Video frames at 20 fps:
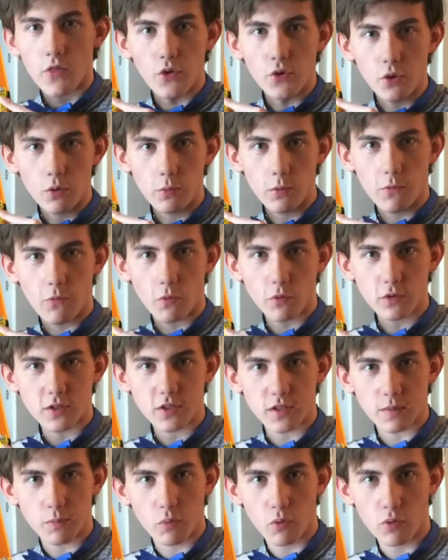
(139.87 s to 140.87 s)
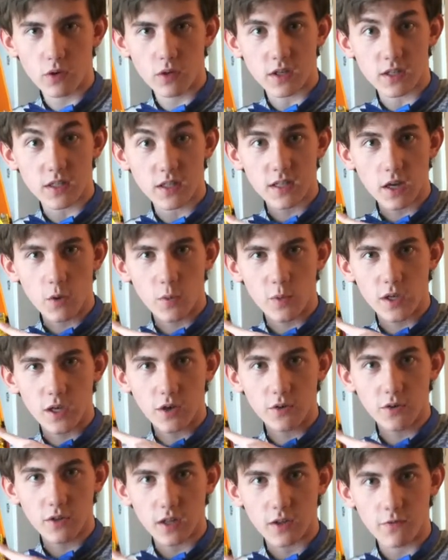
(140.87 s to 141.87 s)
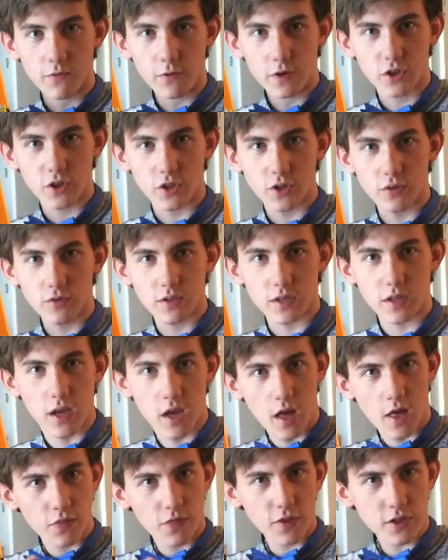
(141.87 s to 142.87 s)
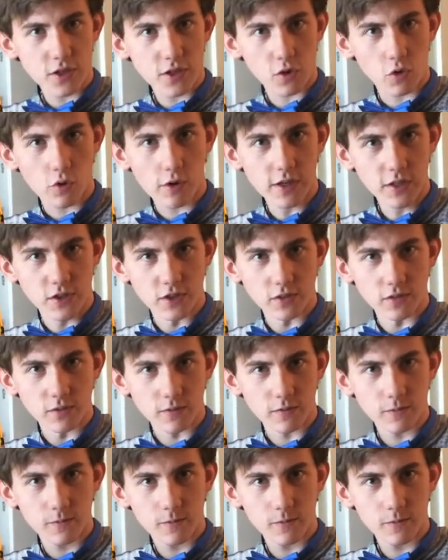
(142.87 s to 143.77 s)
The normal force is important because it's how we calculate friction using this equation.